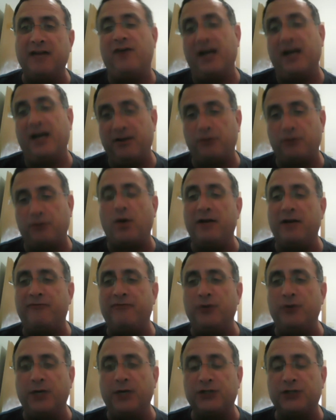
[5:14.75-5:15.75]
quite a few
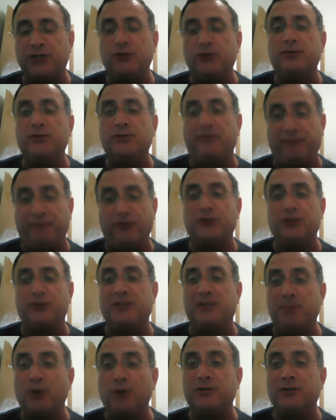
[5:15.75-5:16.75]
issues. The
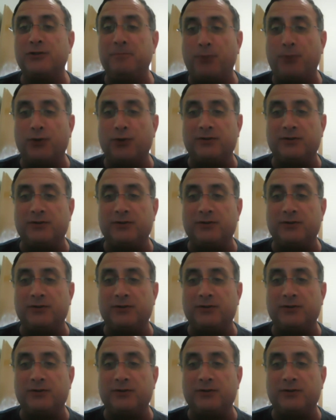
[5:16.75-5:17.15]
first